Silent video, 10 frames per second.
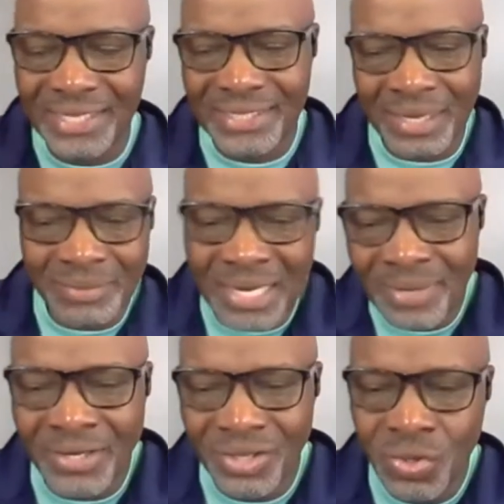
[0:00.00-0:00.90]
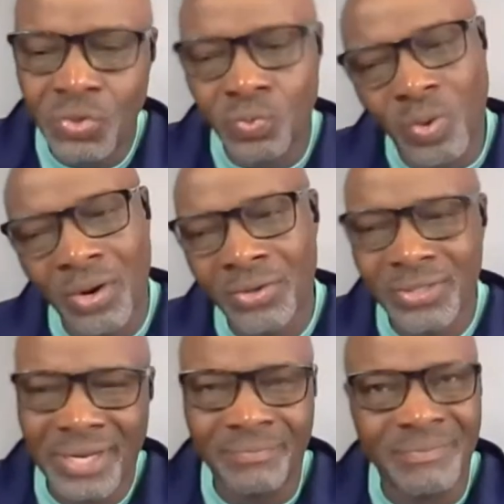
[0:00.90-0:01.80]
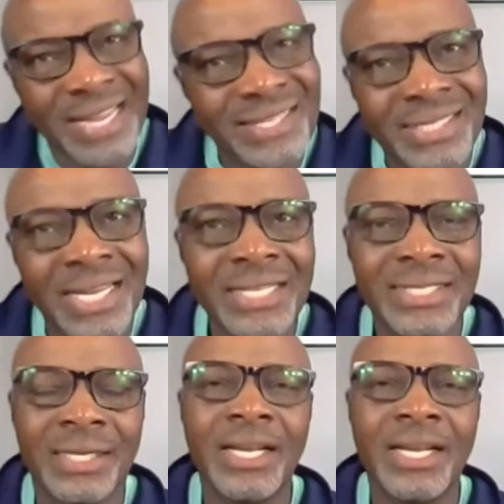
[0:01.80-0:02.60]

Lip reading: sometimes I use words that make sense.